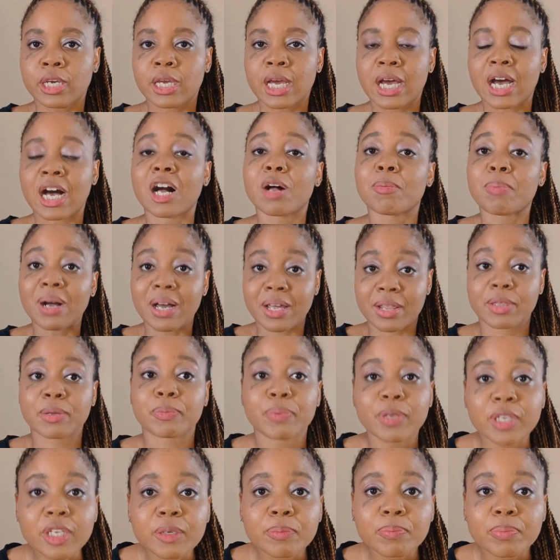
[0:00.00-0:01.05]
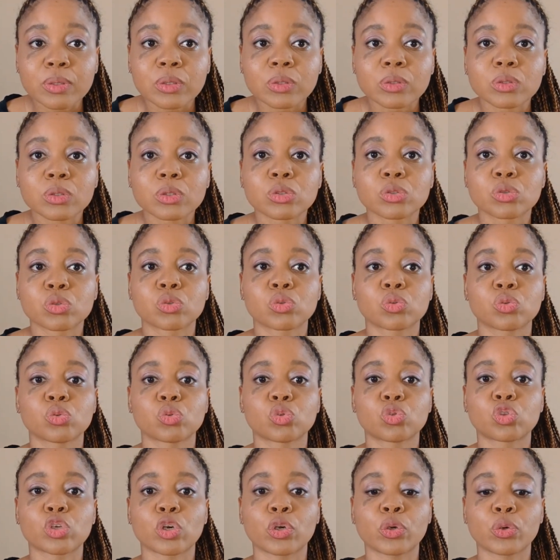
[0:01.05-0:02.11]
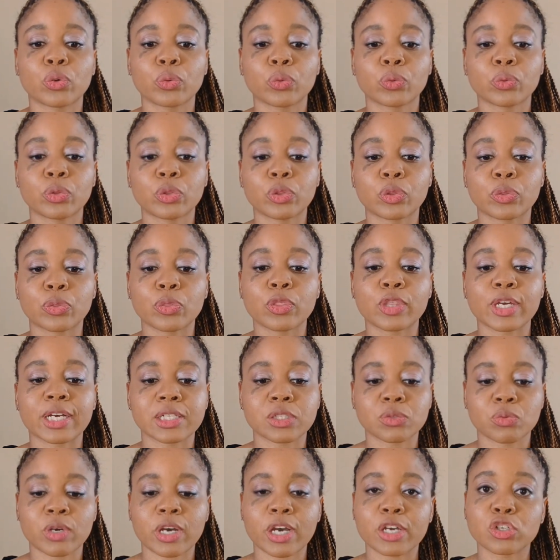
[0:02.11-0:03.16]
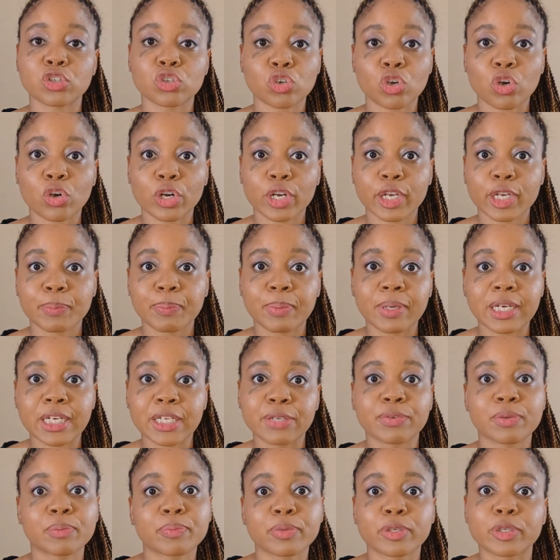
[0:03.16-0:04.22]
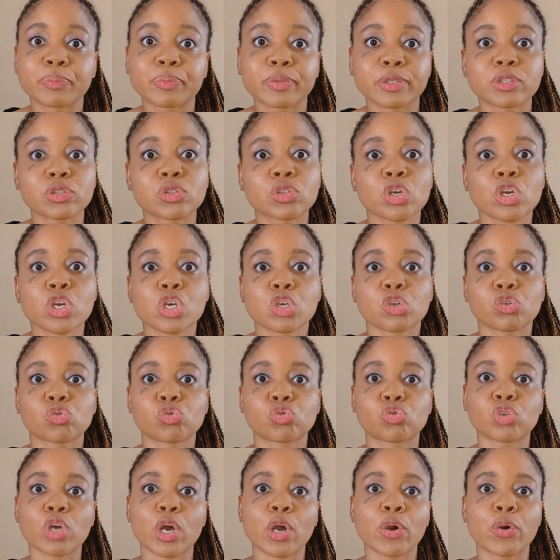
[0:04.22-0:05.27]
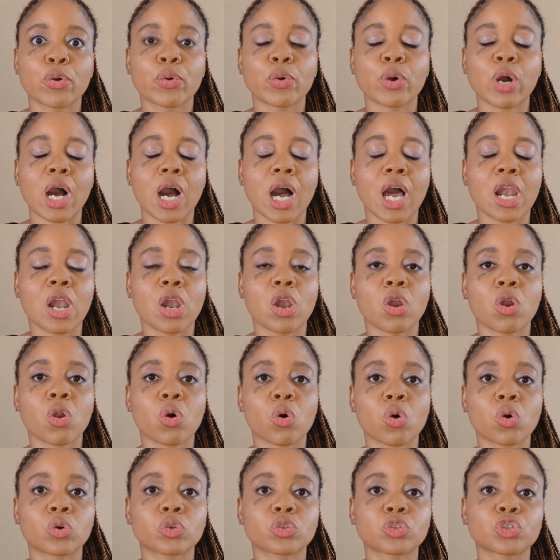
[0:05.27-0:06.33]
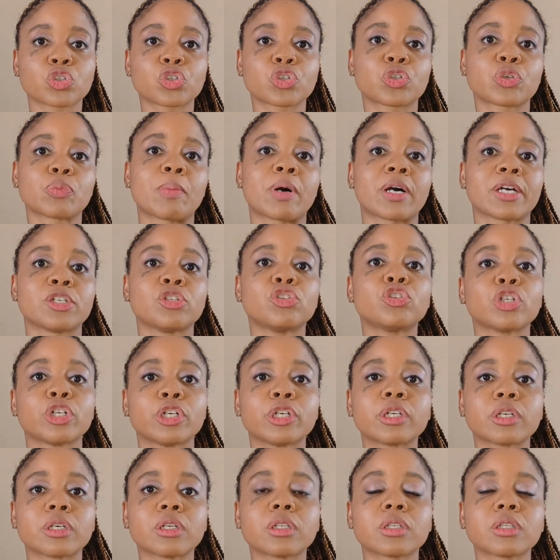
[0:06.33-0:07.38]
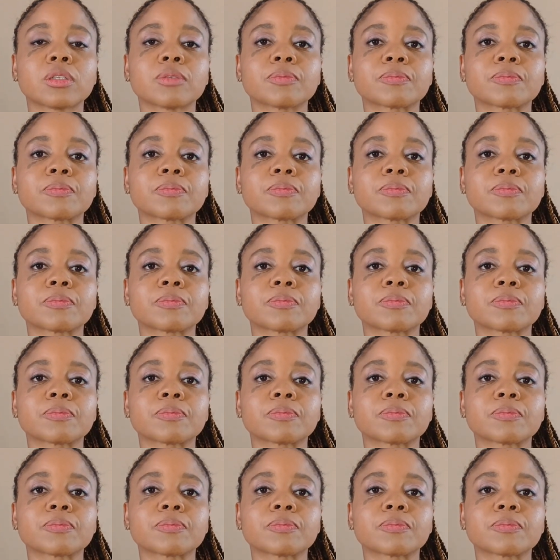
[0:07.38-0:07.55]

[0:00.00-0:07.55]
helped other people. So that's why I strongly believe in purpose. So I launched my journal